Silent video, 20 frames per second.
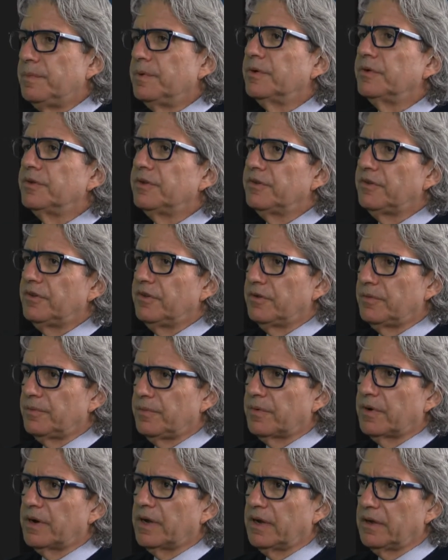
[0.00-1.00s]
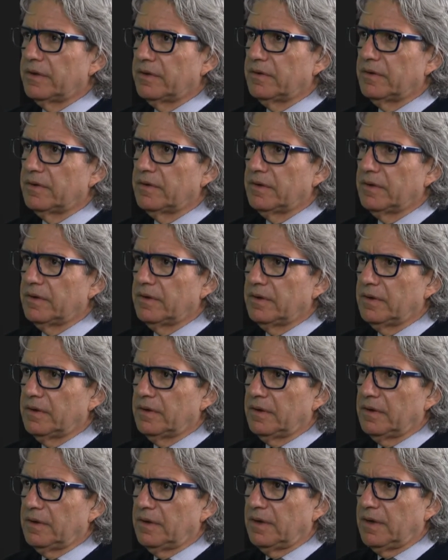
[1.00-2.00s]
build into your brand
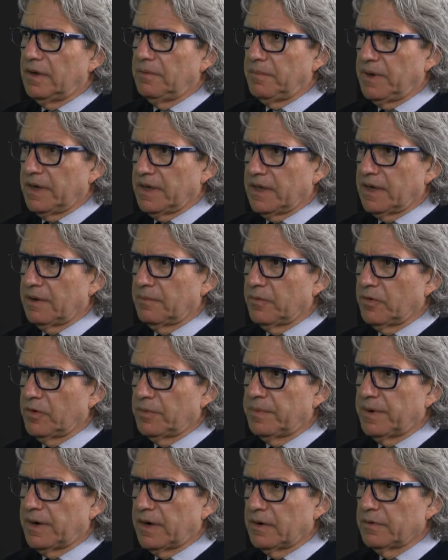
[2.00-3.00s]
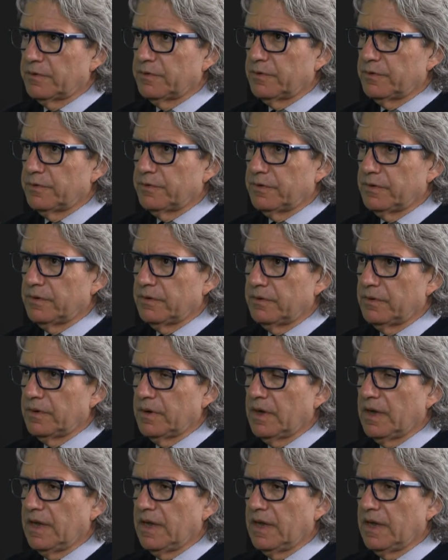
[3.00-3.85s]
and make that more powerful for you?